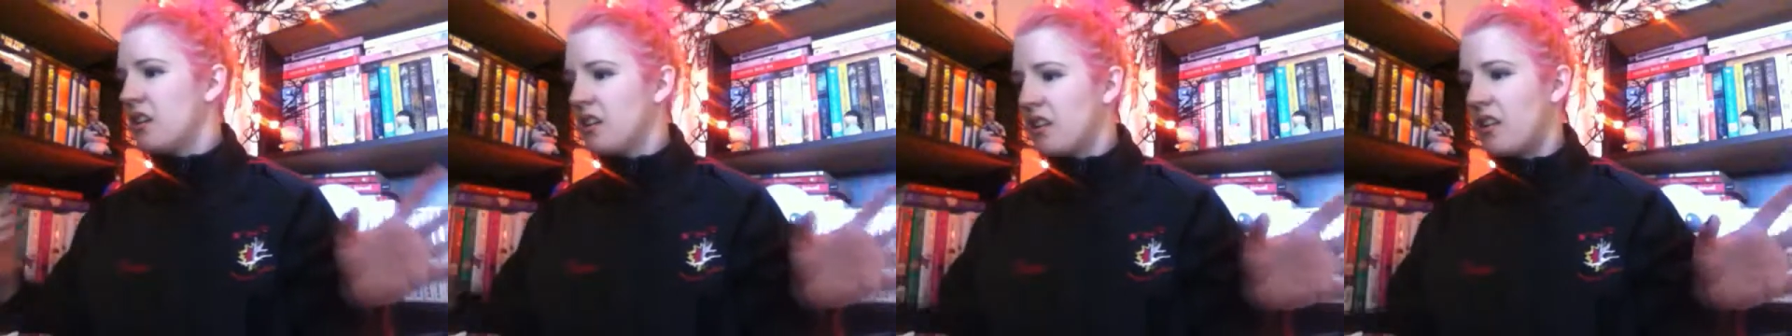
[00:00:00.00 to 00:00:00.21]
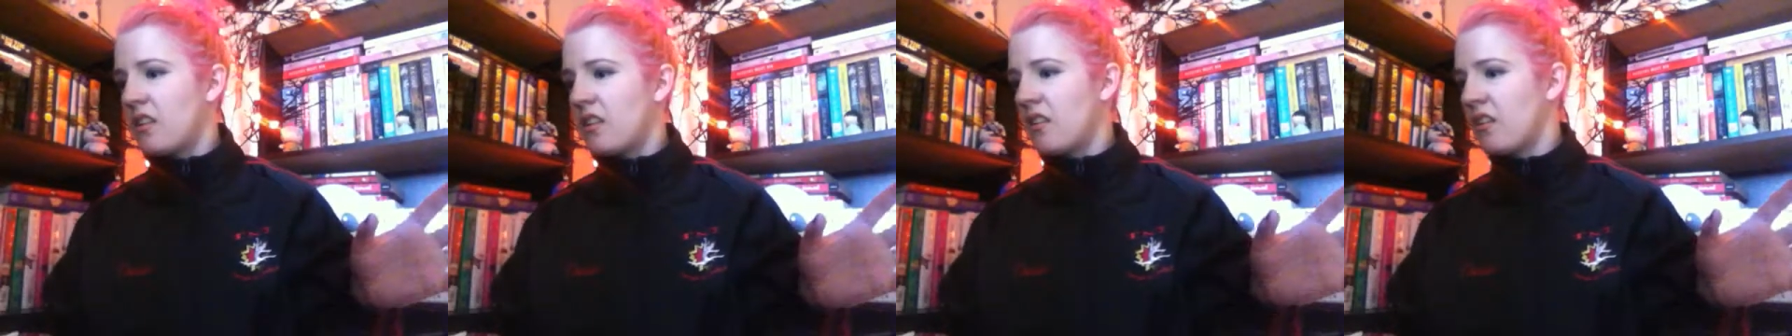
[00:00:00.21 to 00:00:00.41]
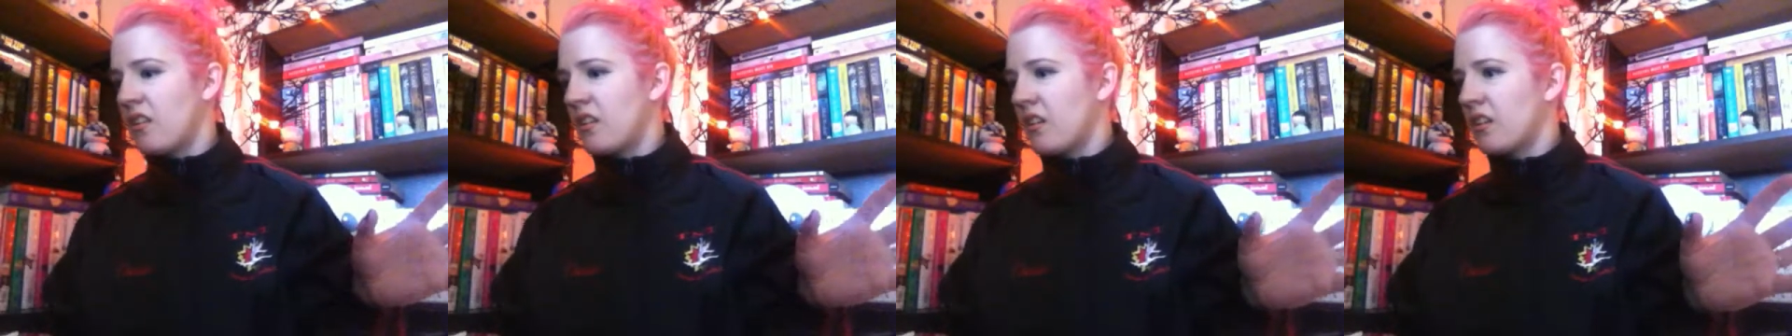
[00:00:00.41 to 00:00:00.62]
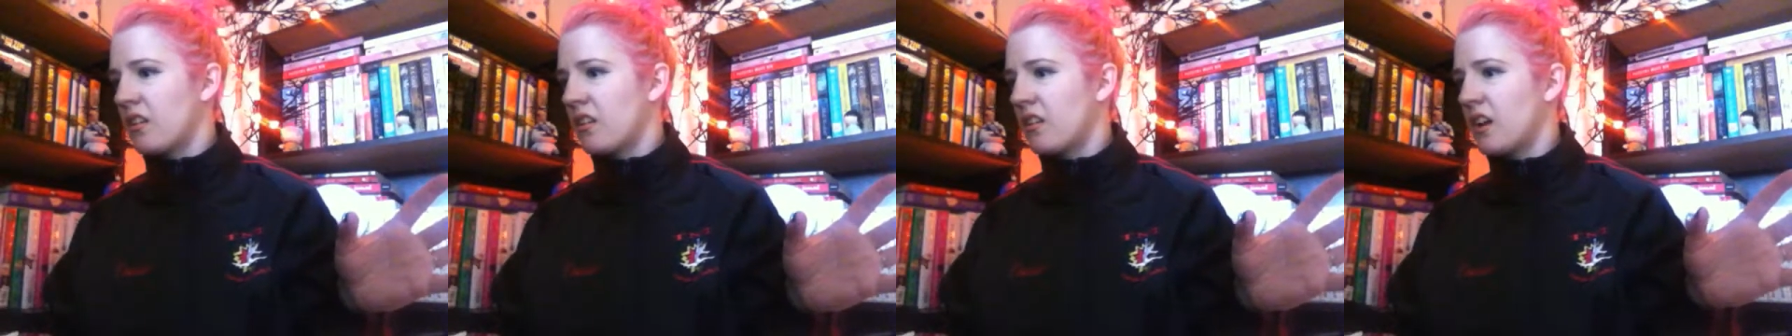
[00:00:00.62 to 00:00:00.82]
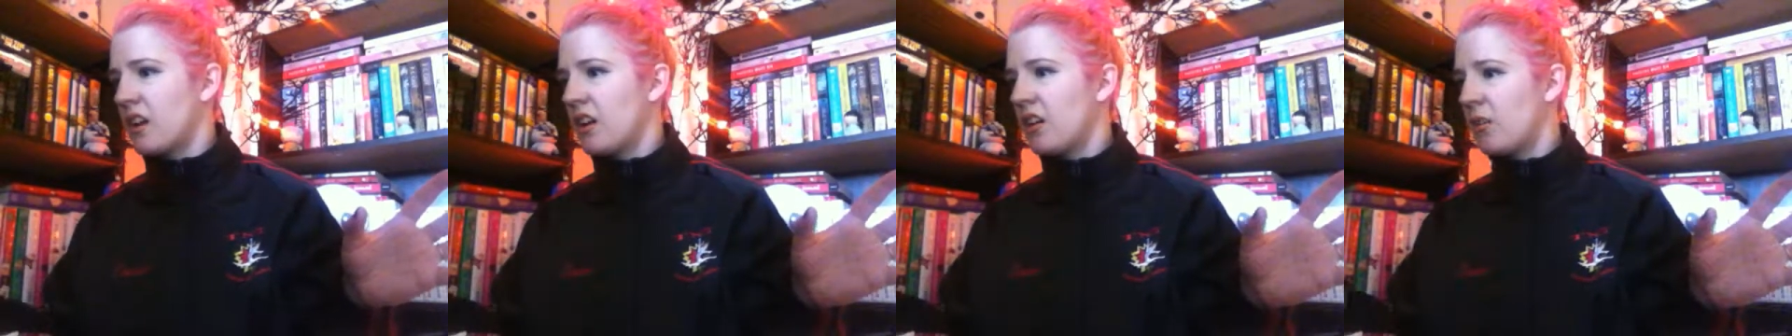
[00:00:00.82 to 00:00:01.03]

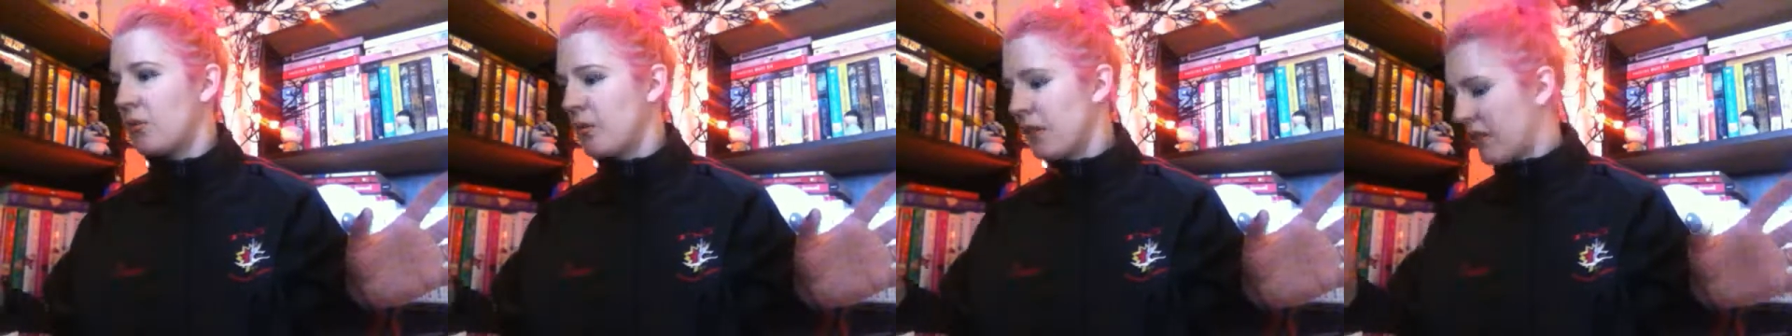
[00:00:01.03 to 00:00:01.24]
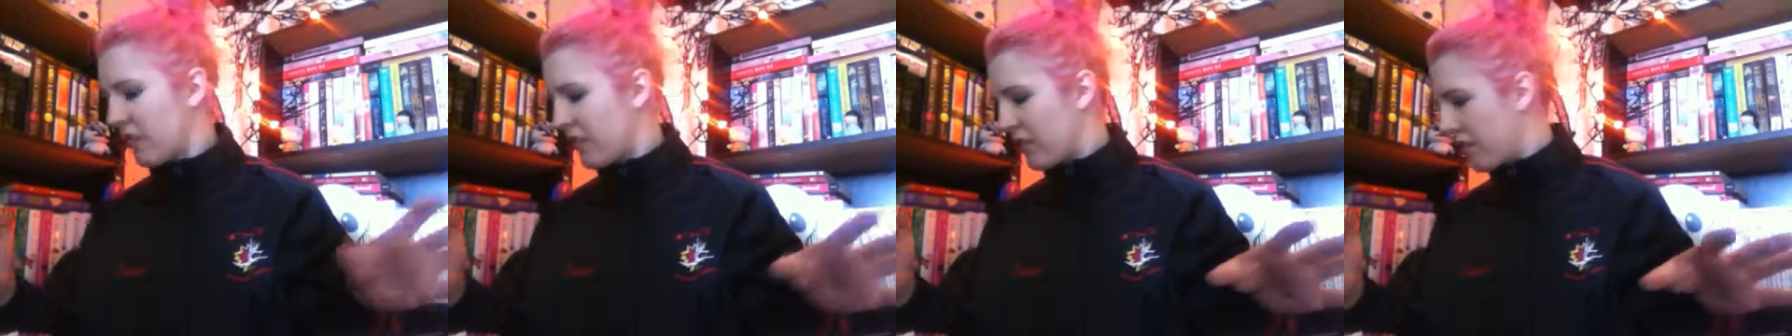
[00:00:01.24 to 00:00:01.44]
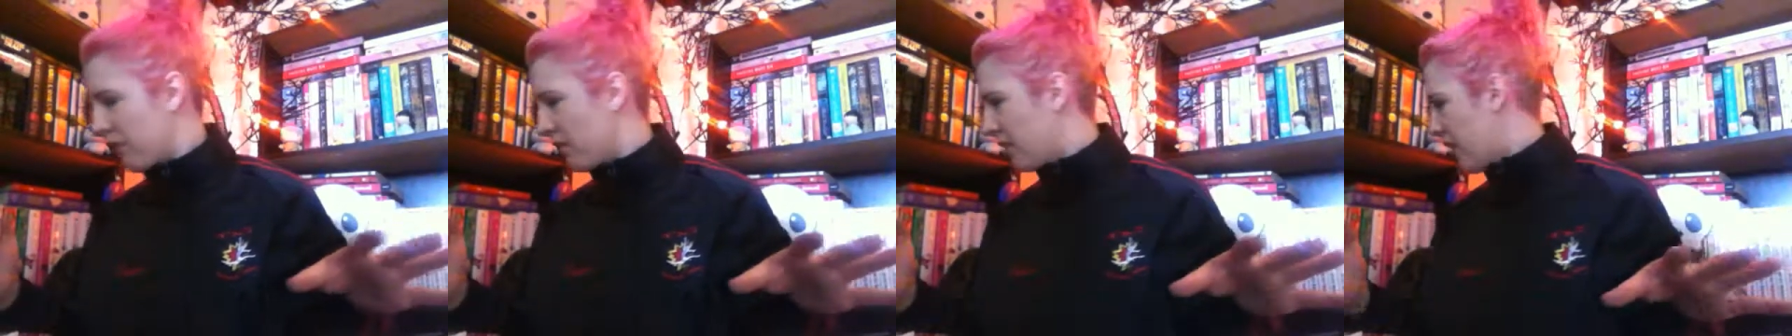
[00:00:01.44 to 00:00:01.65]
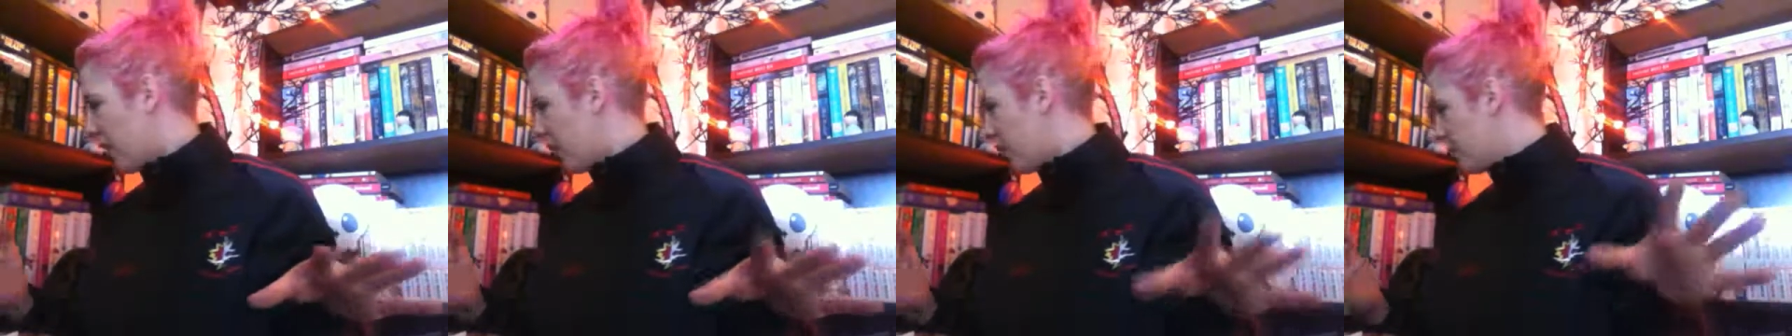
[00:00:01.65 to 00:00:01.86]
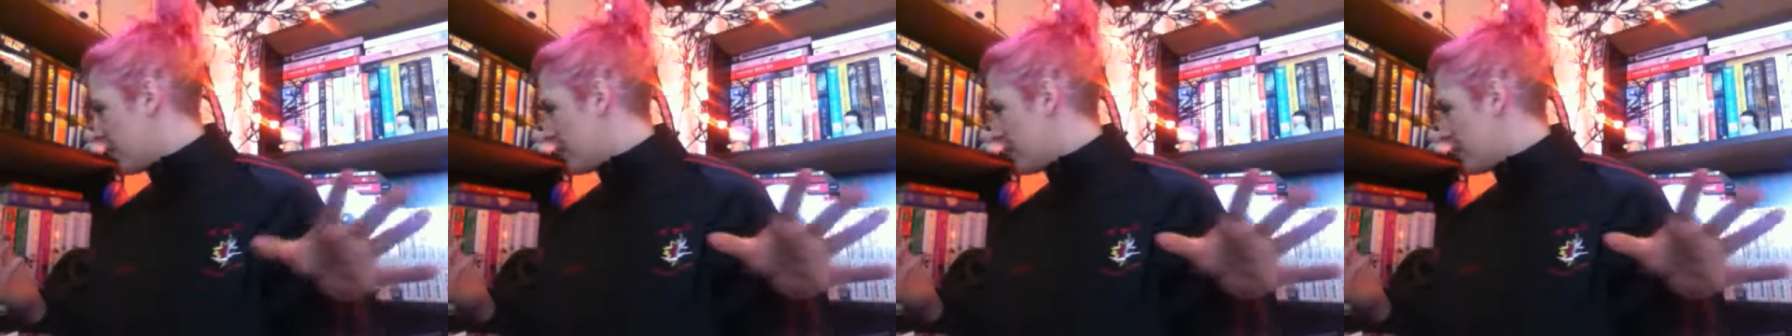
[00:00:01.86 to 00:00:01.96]
necessarily always do that.